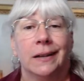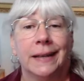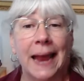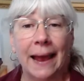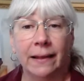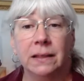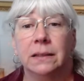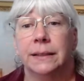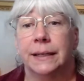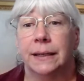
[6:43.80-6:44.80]

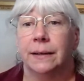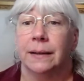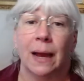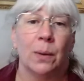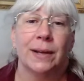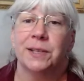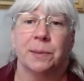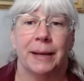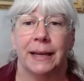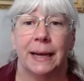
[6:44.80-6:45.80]
Calendly now has
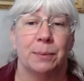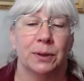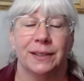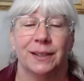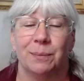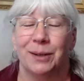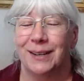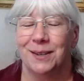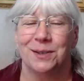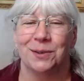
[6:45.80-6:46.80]
some AI built in, but
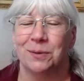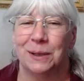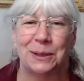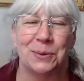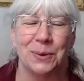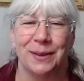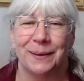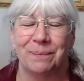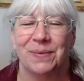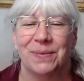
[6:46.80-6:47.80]
here's the really cool
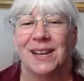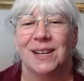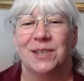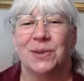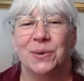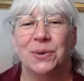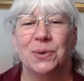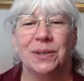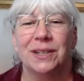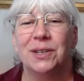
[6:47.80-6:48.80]
thing. So you
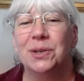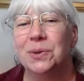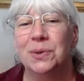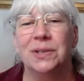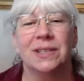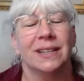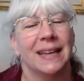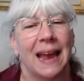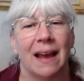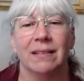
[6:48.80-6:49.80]
can use the
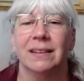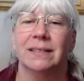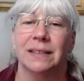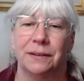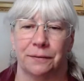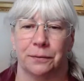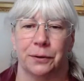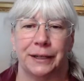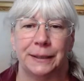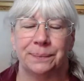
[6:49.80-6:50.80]
Calendly
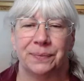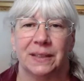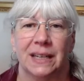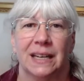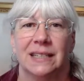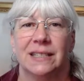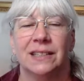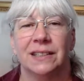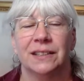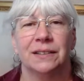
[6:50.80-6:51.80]
free
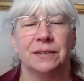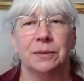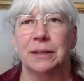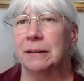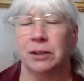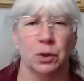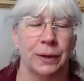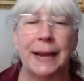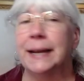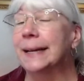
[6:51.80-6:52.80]
to
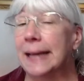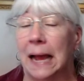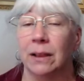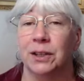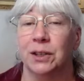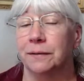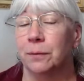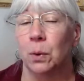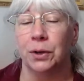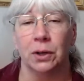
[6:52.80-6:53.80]
create a calendar
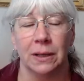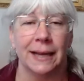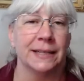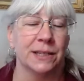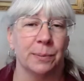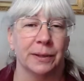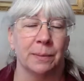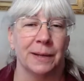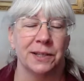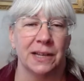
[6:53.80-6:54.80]
for your clients to pick the
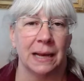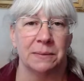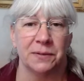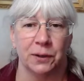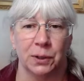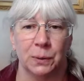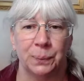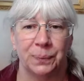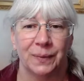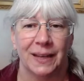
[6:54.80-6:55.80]
best times for you.
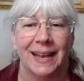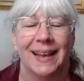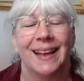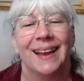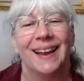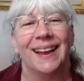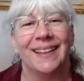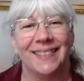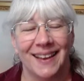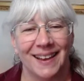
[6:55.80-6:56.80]

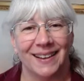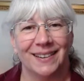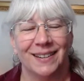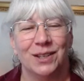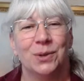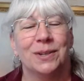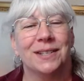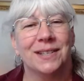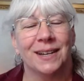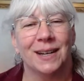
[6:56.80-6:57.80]
And then you can
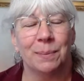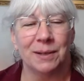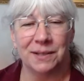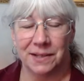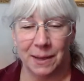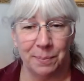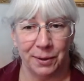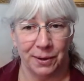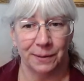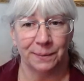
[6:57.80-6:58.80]
set it up in
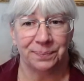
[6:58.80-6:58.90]
Zapier.